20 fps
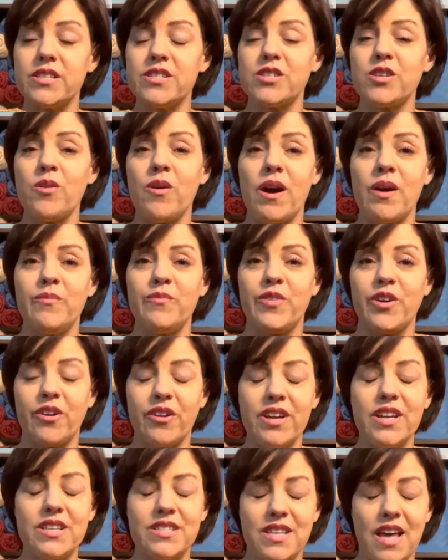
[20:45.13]
So I'm
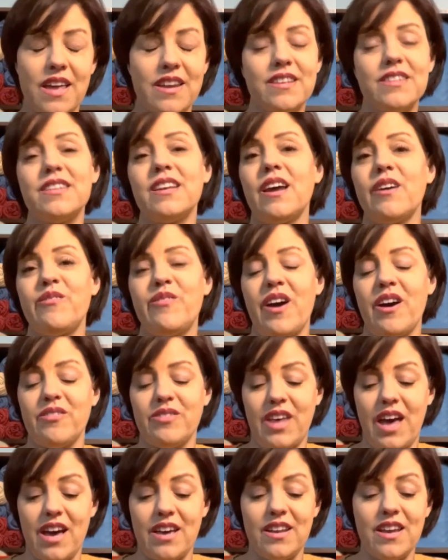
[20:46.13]
very excited that I found
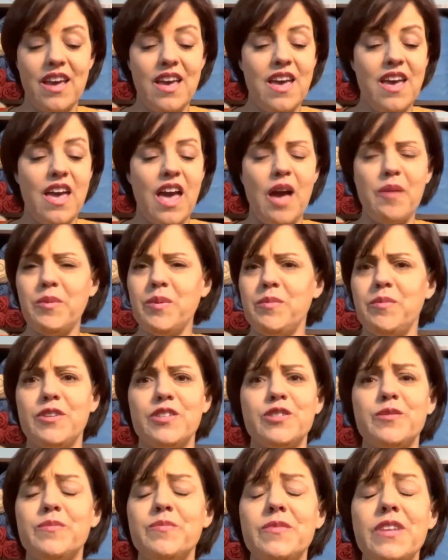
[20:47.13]
that. I mean,
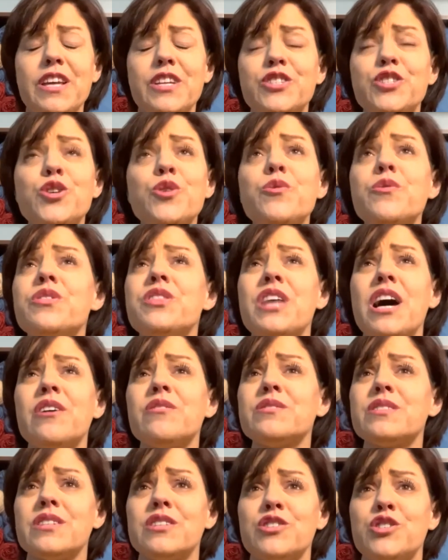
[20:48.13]
there's like
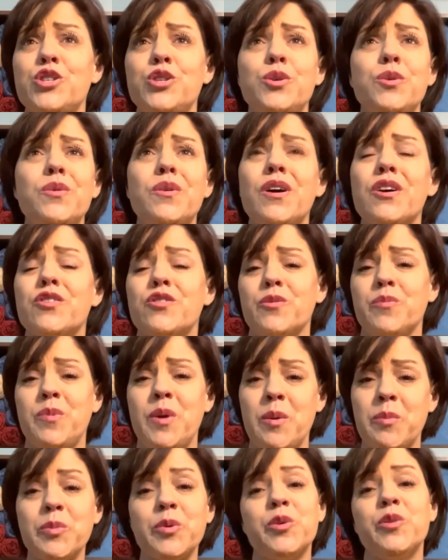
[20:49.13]
2,200
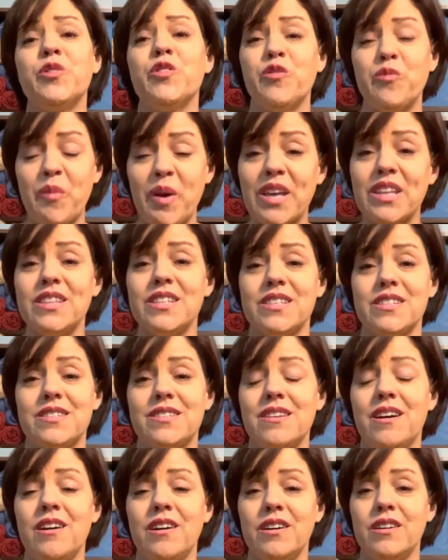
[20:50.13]
people who have made this
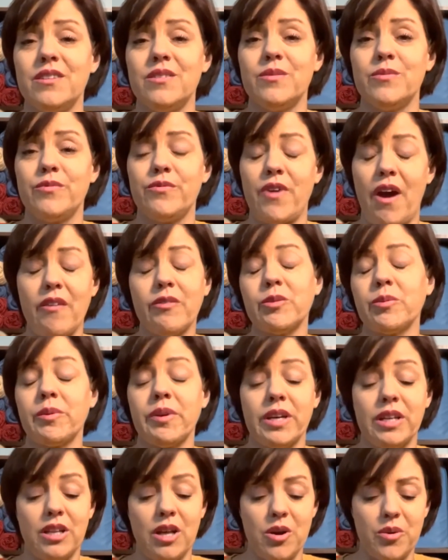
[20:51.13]
on
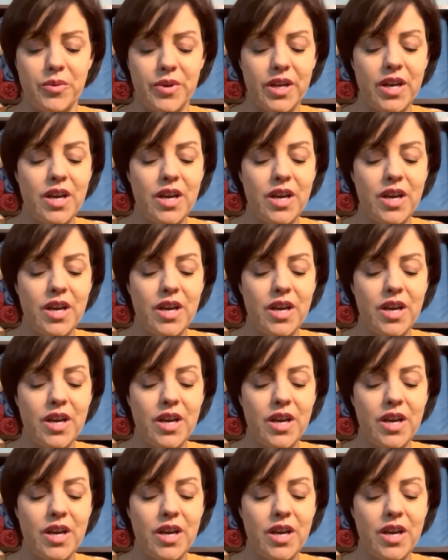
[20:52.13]
Ravelry alone.